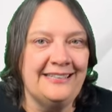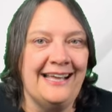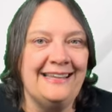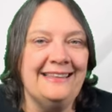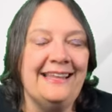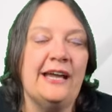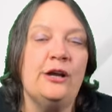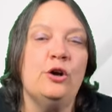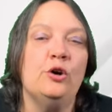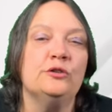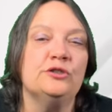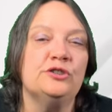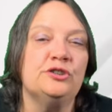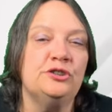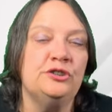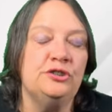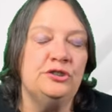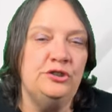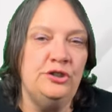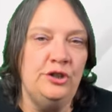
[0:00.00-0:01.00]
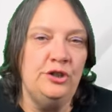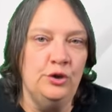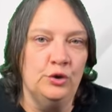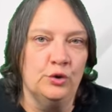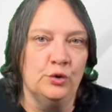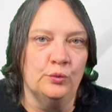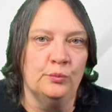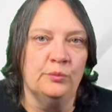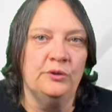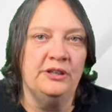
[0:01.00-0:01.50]
and they
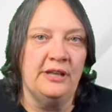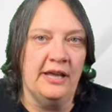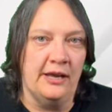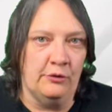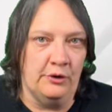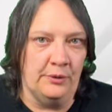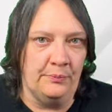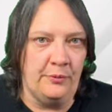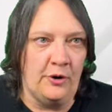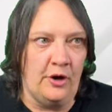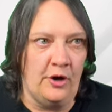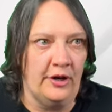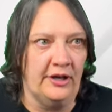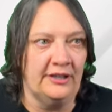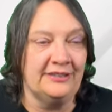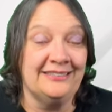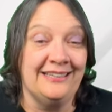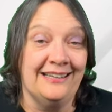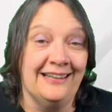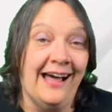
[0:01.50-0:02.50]
consumed dairy products